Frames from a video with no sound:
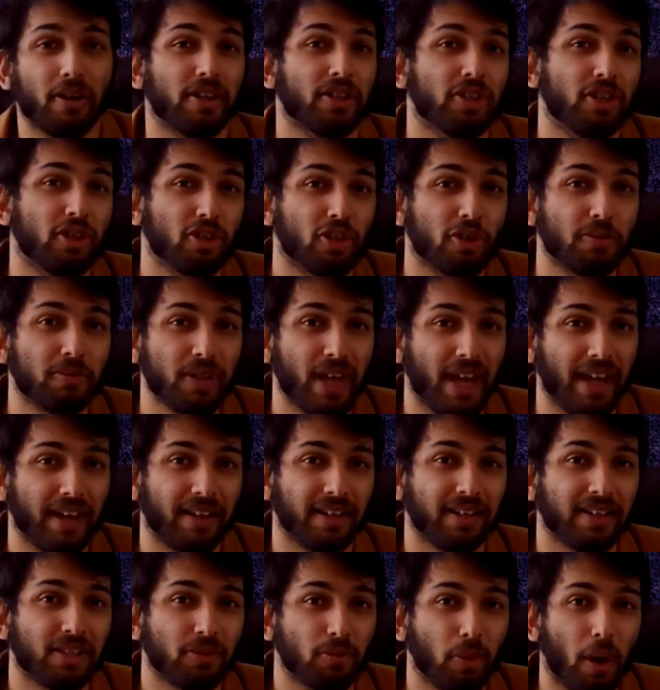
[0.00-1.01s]
to our YouTube
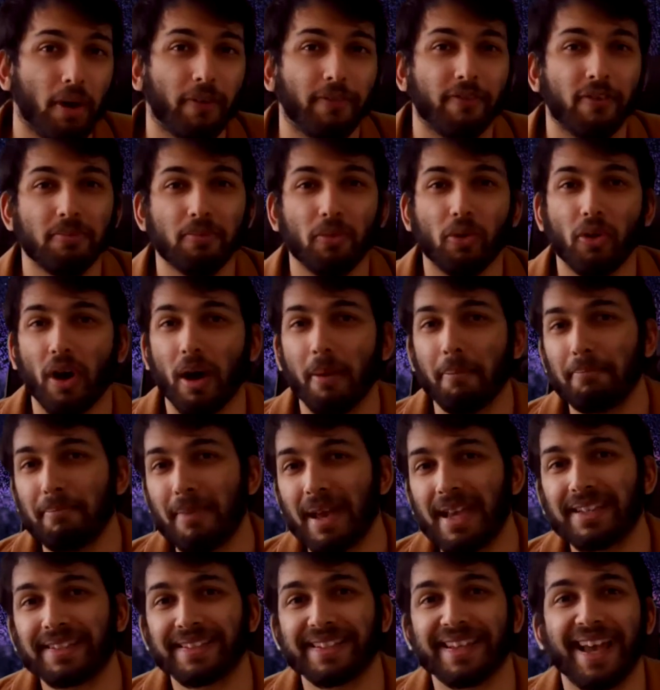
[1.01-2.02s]
channel as well for more
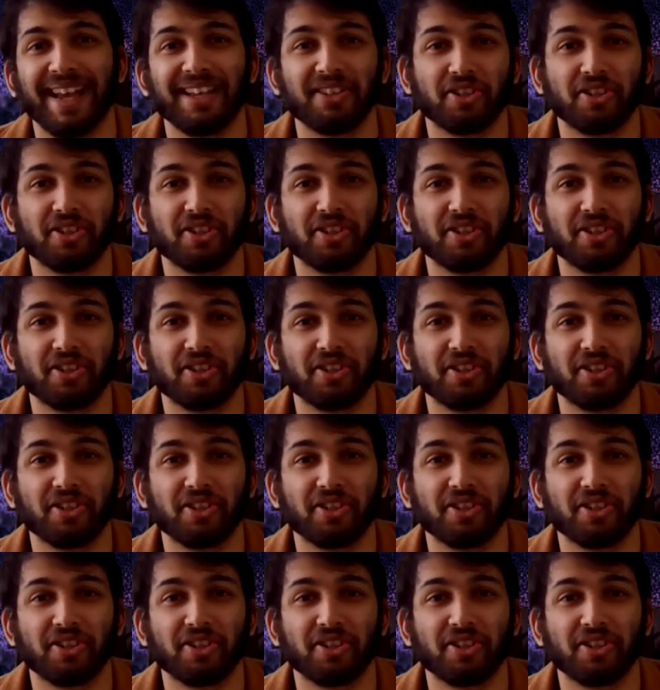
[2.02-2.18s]
amazing